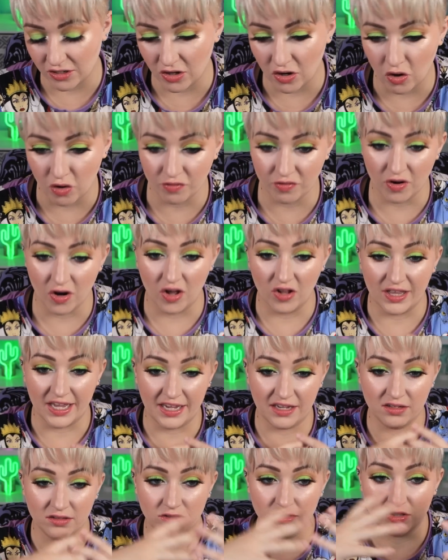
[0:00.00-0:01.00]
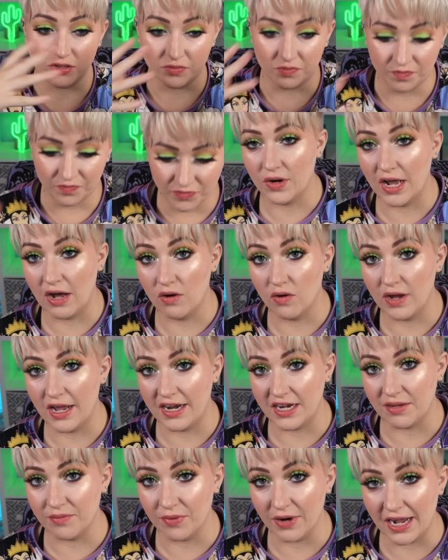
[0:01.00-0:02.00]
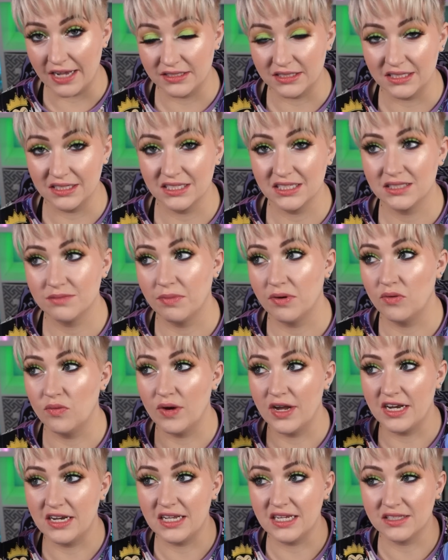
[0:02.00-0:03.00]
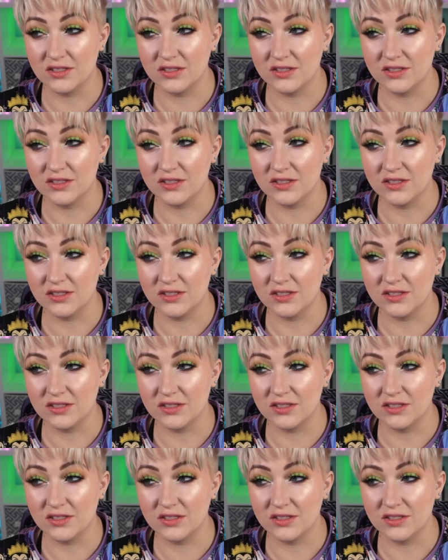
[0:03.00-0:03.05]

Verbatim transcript: and an overall like to tone out any brassiness but when